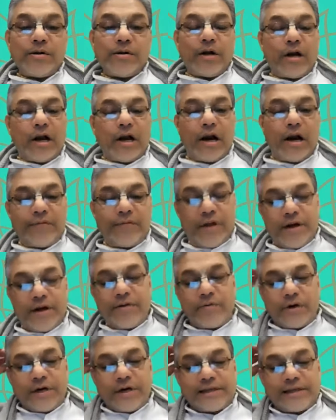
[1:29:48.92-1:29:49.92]
A lot of the
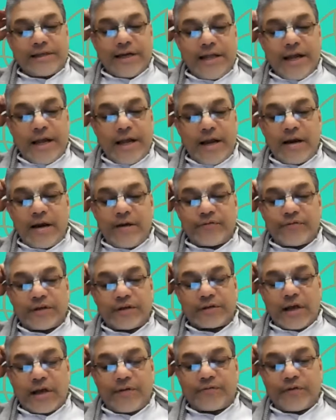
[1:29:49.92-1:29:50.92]
devotees at the end,
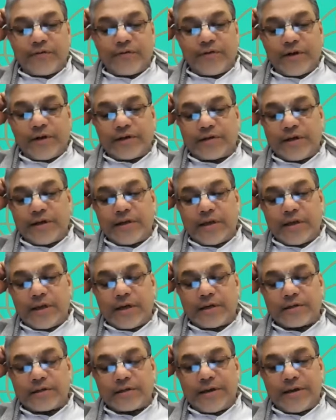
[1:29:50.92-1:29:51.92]
after, after finishing the
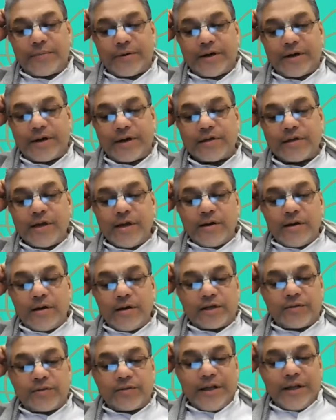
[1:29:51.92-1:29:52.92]
Narsinga prayers,
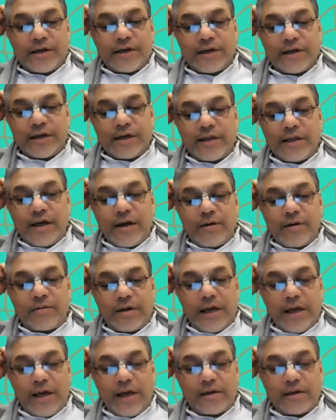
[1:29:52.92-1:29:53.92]
Lakshmi Narsinga Dev
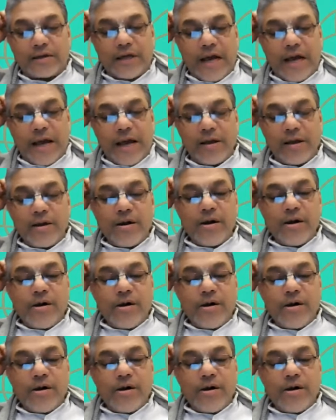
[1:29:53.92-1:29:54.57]
ki Jai.